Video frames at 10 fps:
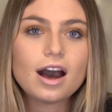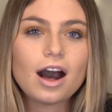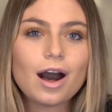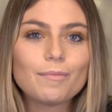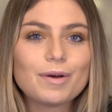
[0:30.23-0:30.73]

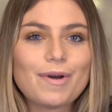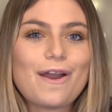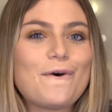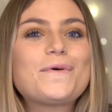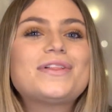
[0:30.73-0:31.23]
And my
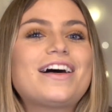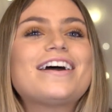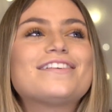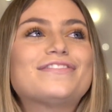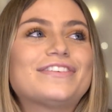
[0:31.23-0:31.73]
whole
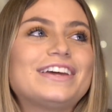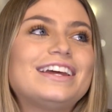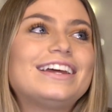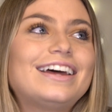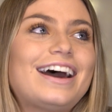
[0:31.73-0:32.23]
life,
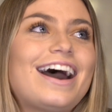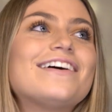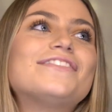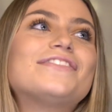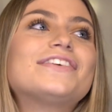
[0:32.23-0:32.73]

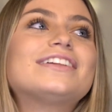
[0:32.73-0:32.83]
I've